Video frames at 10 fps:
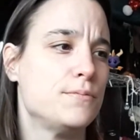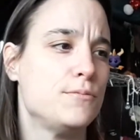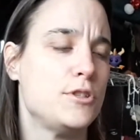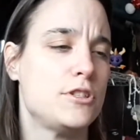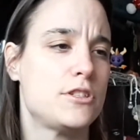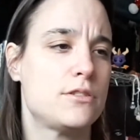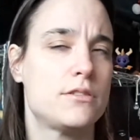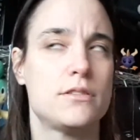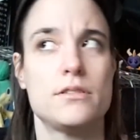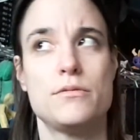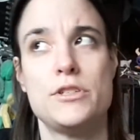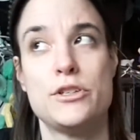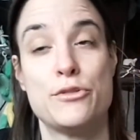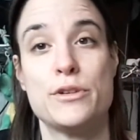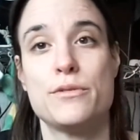which
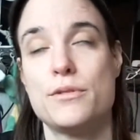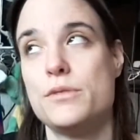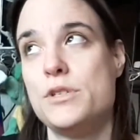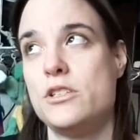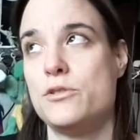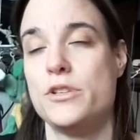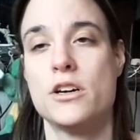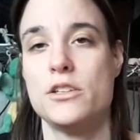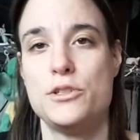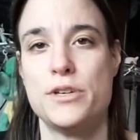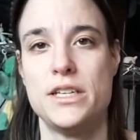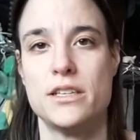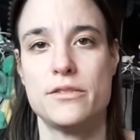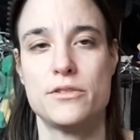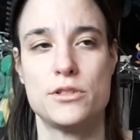is we can't do any of
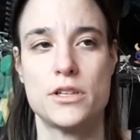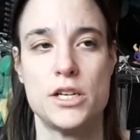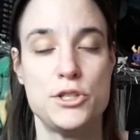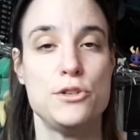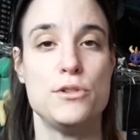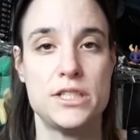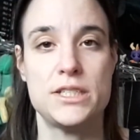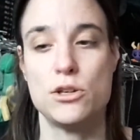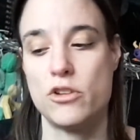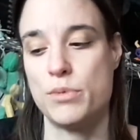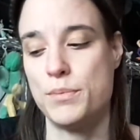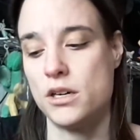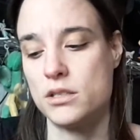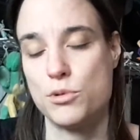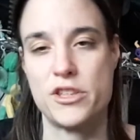that, because I do still love my
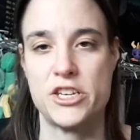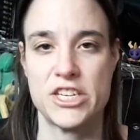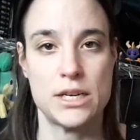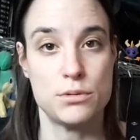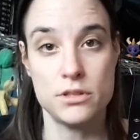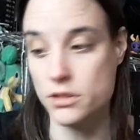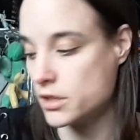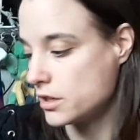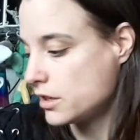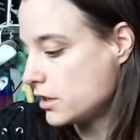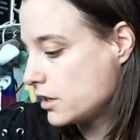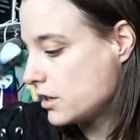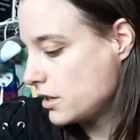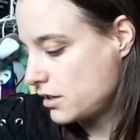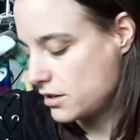baths more than showers.
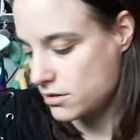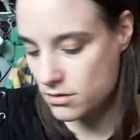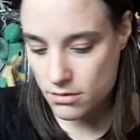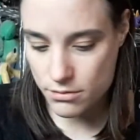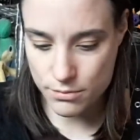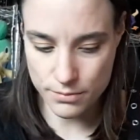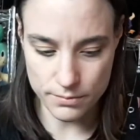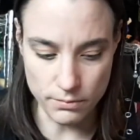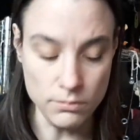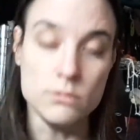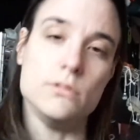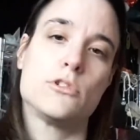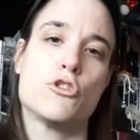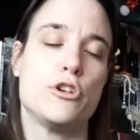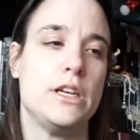
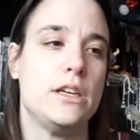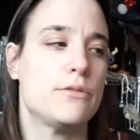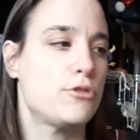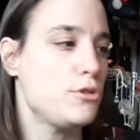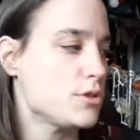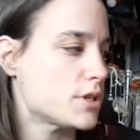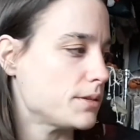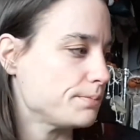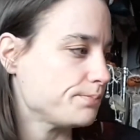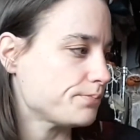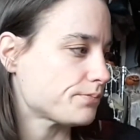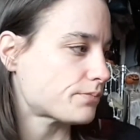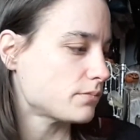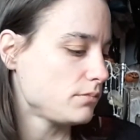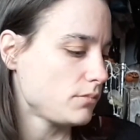Croaky fruit.
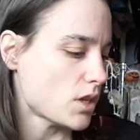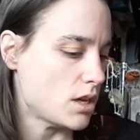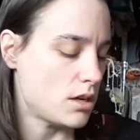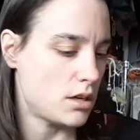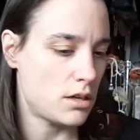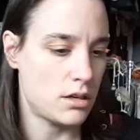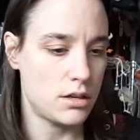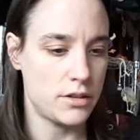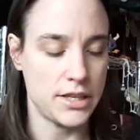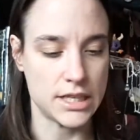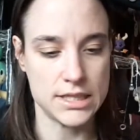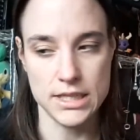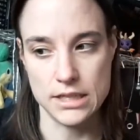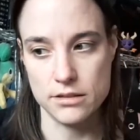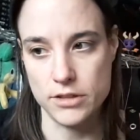I think that's
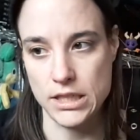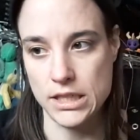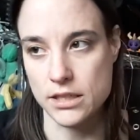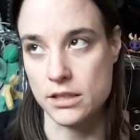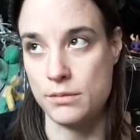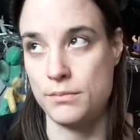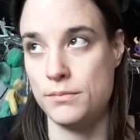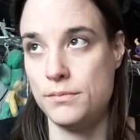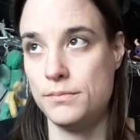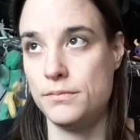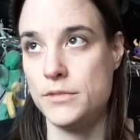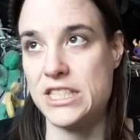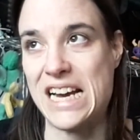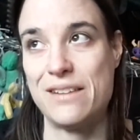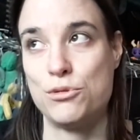it really.
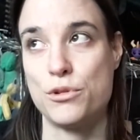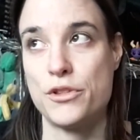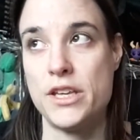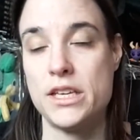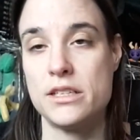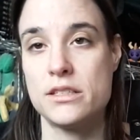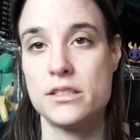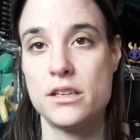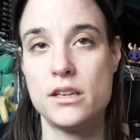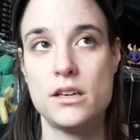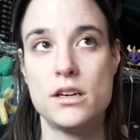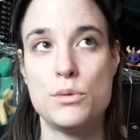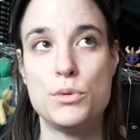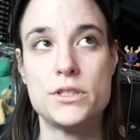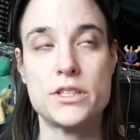Just a handful of things.
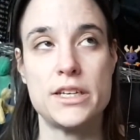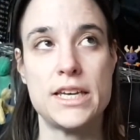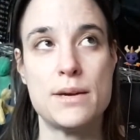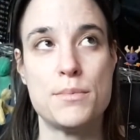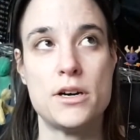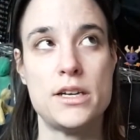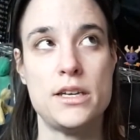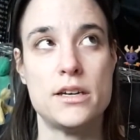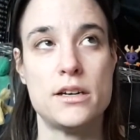once I get my